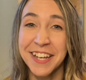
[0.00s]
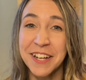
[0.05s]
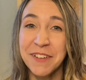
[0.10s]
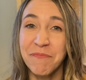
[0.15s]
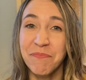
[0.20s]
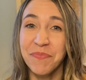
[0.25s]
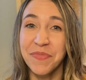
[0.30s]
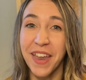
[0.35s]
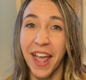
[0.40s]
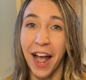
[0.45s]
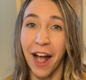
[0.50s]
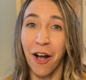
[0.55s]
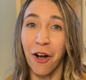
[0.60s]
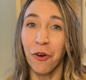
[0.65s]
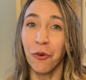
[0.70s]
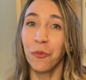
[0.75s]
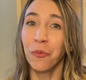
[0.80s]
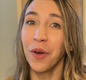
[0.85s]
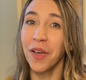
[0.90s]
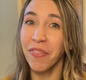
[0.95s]
Now,
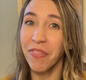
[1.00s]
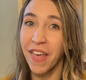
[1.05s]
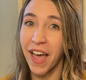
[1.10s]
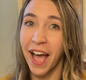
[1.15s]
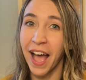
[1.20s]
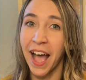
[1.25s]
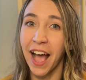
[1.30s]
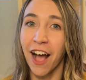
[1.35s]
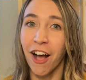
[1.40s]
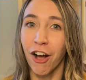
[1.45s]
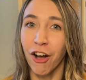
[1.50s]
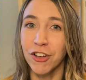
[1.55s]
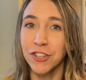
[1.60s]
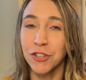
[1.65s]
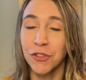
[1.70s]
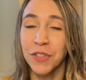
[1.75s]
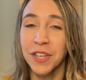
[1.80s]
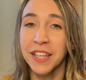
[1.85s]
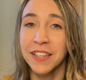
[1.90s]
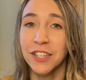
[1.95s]
with that, I also
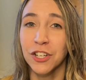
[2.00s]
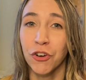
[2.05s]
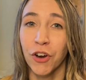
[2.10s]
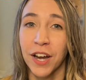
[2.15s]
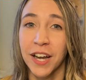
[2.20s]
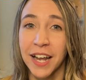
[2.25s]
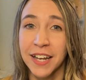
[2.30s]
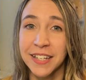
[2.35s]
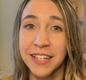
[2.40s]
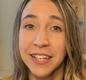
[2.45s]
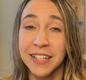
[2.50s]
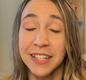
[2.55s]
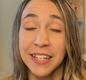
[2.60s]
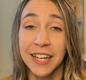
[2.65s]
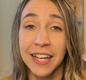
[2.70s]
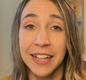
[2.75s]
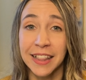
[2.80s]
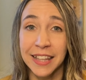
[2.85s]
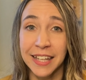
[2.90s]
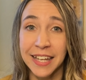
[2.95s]
think it's a great idea to
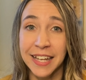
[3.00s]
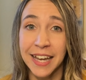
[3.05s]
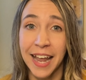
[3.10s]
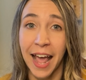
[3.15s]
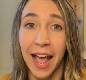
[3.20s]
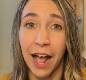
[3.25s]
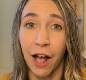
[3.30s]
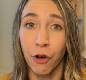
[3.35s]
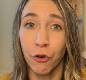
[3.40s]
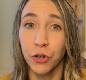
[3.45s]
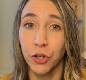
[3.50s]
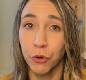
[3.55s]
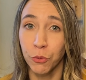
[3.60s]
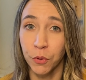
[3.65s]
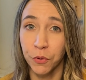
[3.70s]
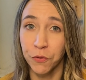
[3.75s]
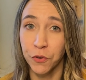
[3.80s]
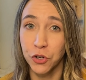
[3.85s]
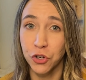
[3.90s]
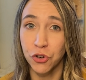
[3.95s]
clean out your
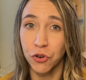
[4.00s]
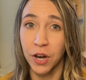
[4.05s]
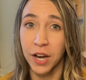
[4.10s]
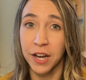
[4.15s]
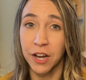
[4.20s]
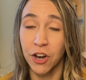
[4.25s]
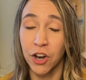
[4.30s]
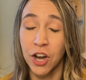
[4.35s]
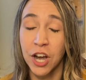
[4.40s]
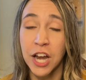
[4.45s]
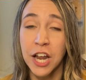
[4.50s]
refrigerator.